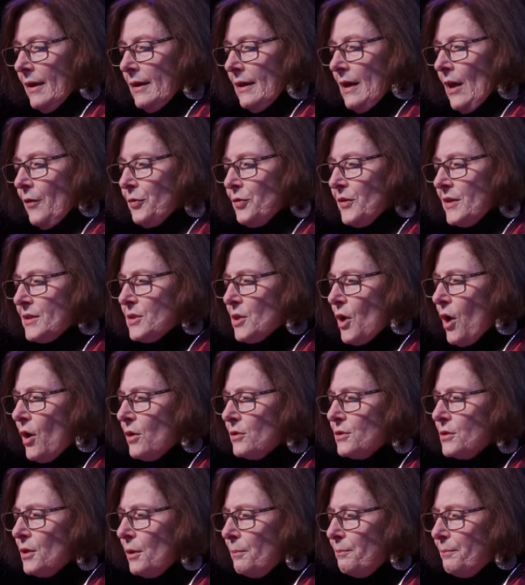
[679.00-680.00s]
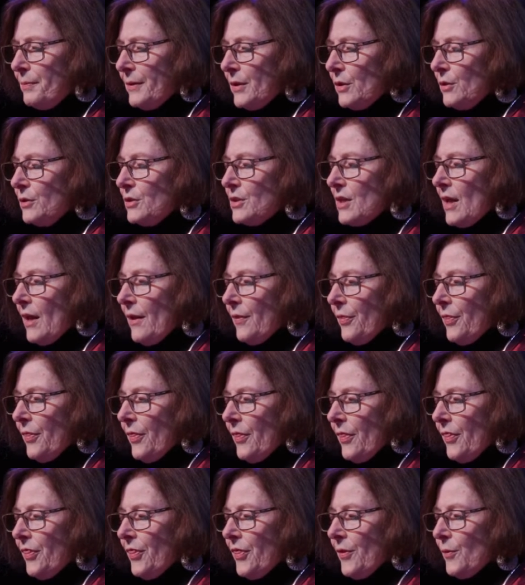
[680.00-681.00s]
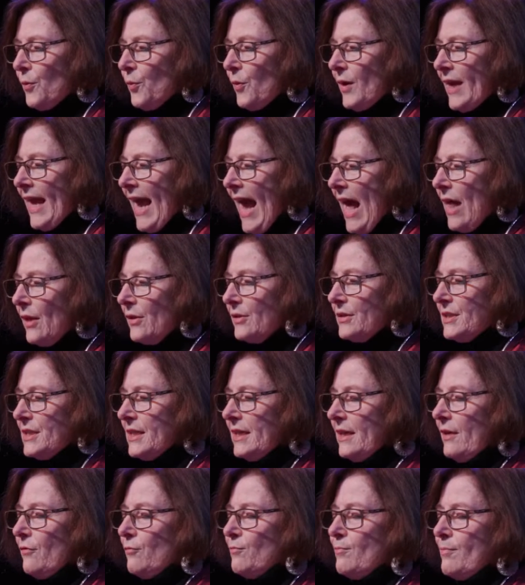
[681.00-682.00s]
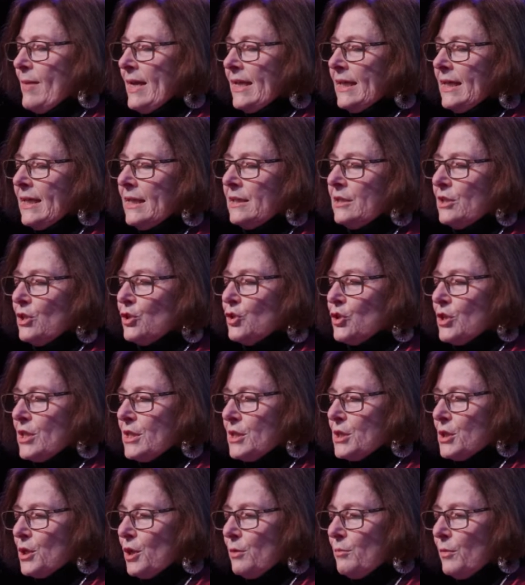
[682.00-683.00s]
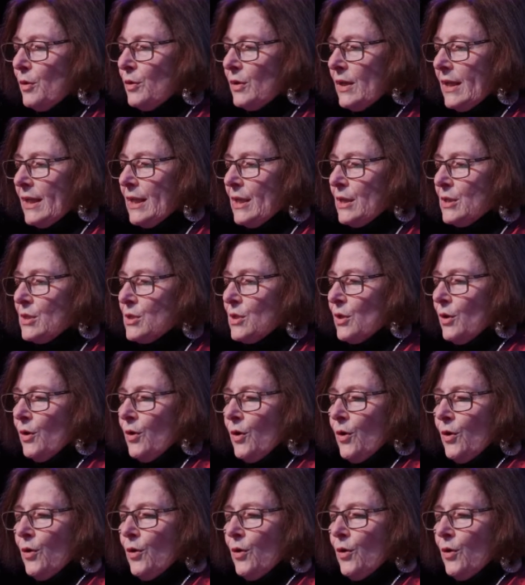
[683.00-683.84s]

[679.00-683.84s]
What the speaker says: Yet this also builds on the reality of many indigenous communities